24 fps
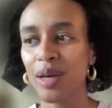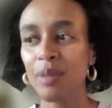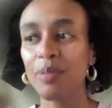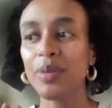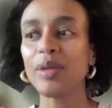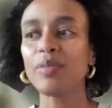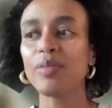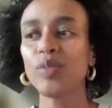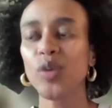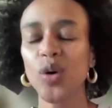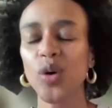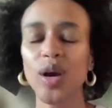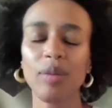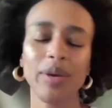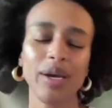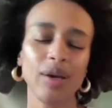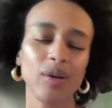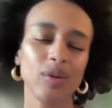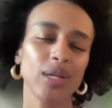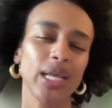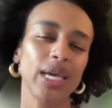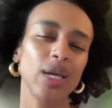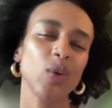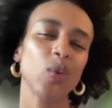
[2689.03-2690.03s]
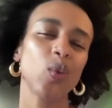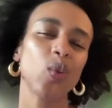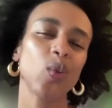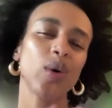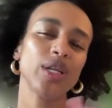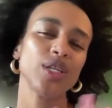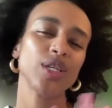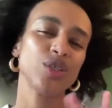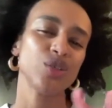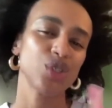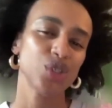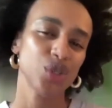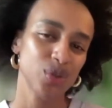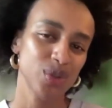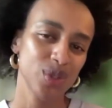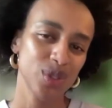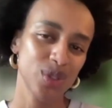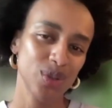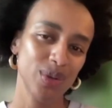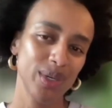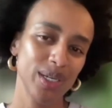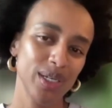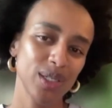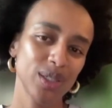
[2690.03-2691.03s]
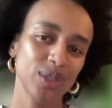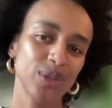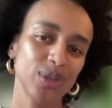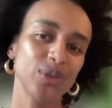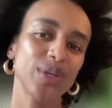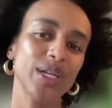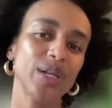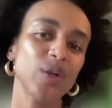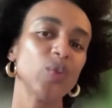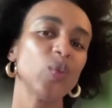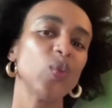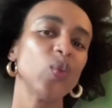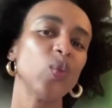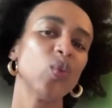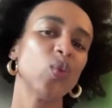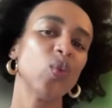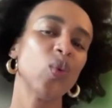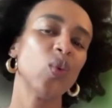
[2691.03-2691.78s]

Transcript: a bit more about like what you chose to include and